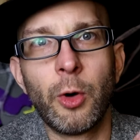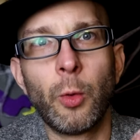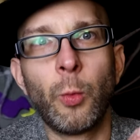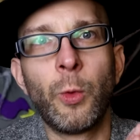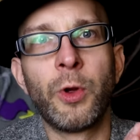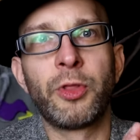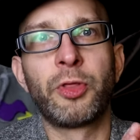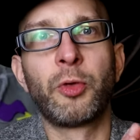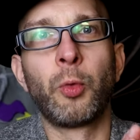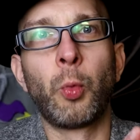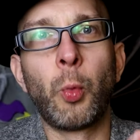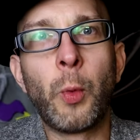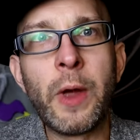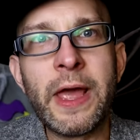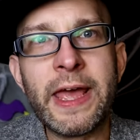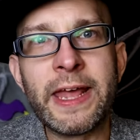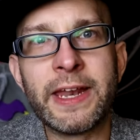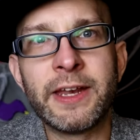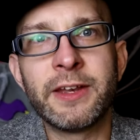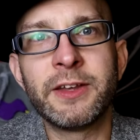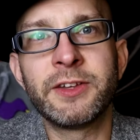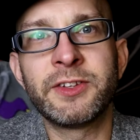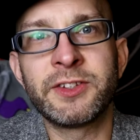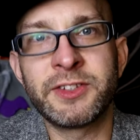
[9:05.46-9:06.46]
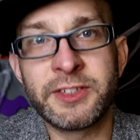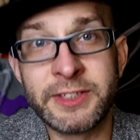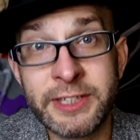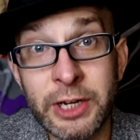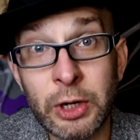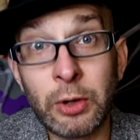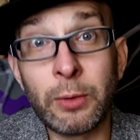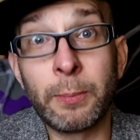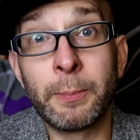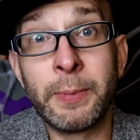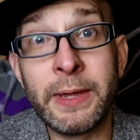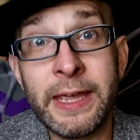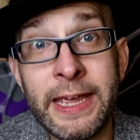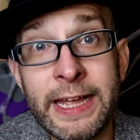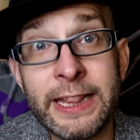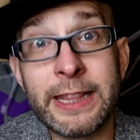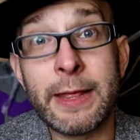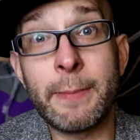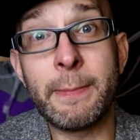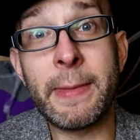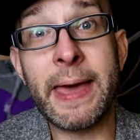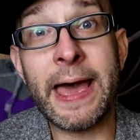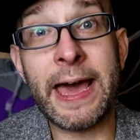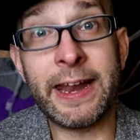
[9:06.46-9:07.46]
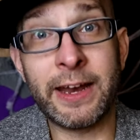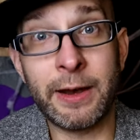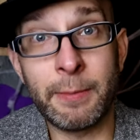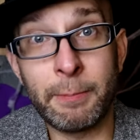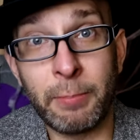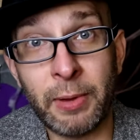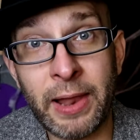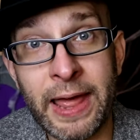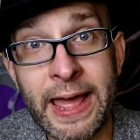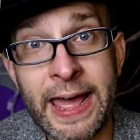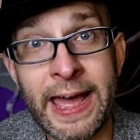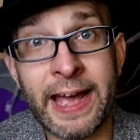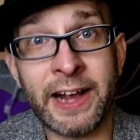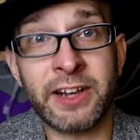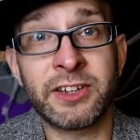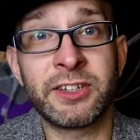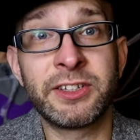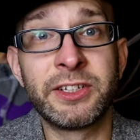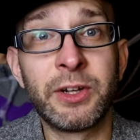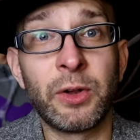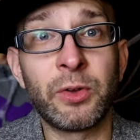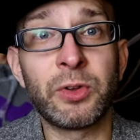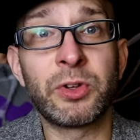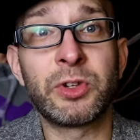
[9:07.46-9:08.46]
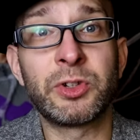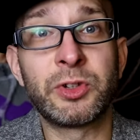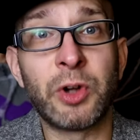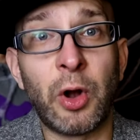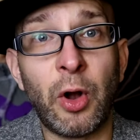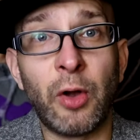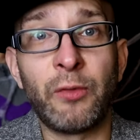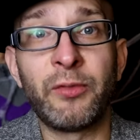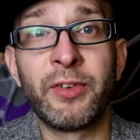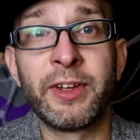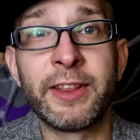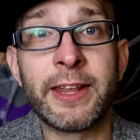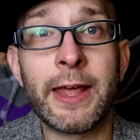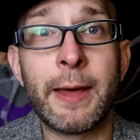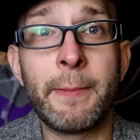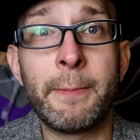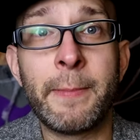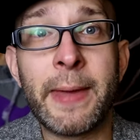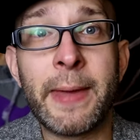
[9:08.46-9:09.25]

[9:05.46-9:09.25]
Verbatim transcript: with Wynn still being the man in black, still solving that